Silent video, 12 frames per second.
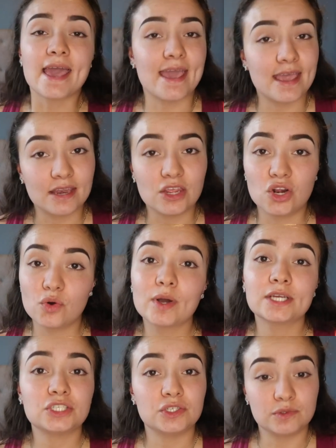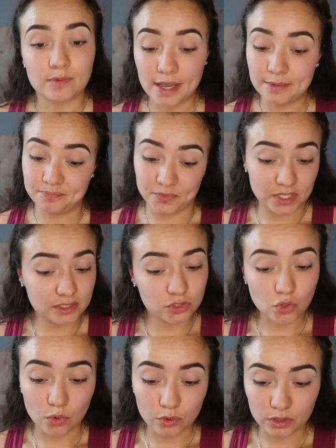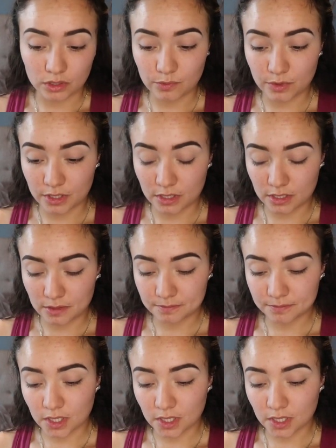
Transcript: And you know what? She's right. It's totally worth it.